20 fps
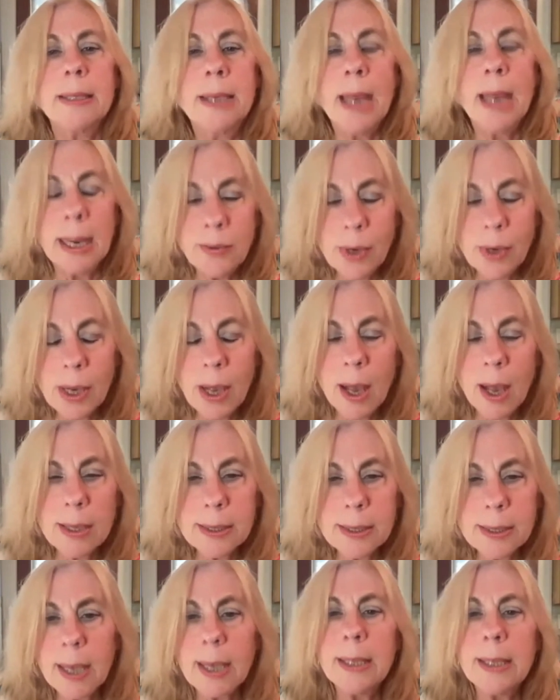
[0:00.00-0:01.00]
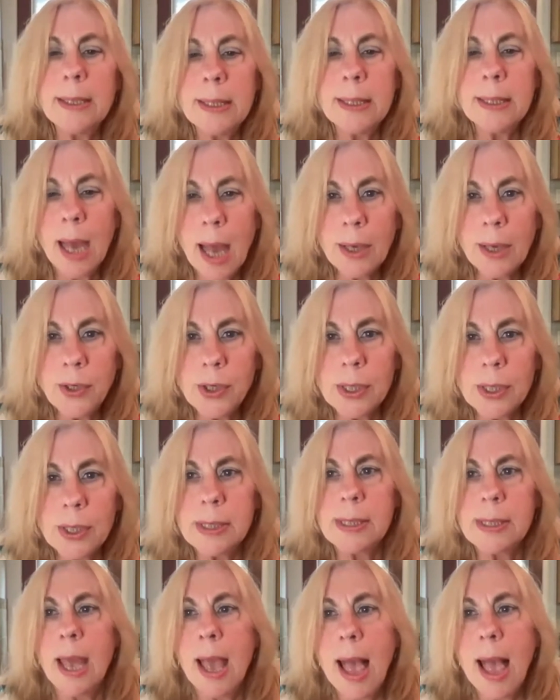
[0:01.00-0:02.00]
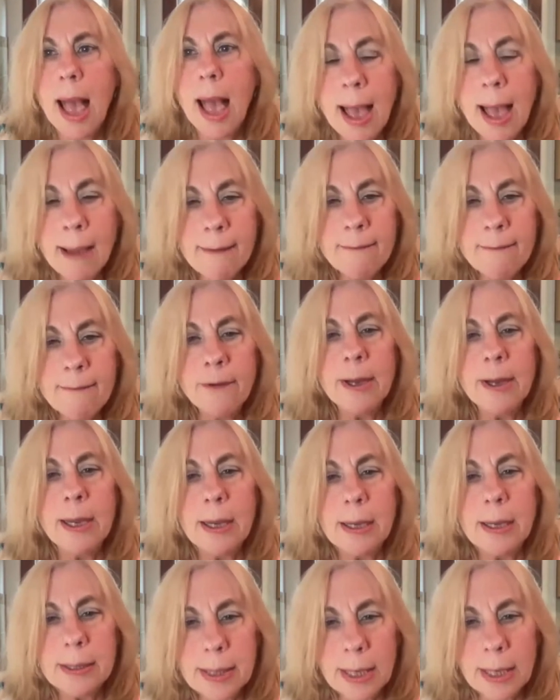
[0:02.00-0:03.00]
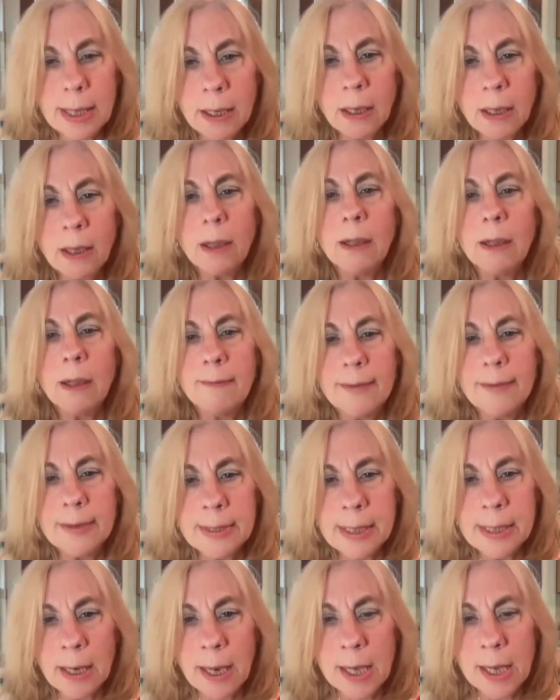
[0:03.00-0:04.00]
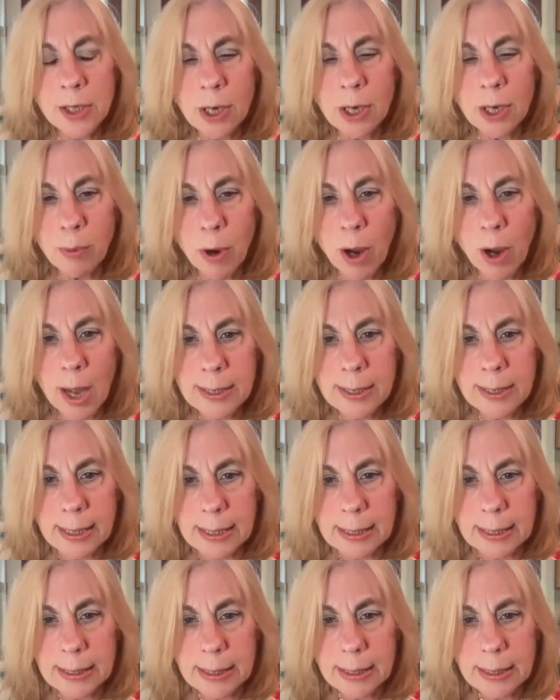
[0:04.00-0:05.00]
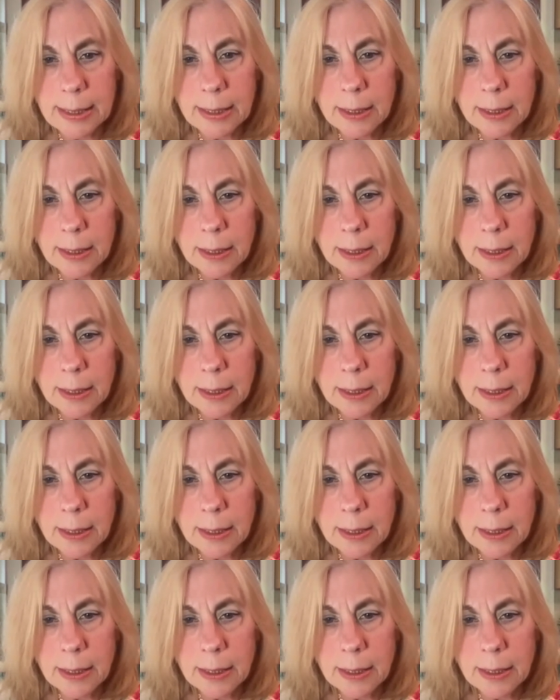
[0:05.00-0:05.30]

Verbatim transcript: Nitric oxide touches every single physiological process.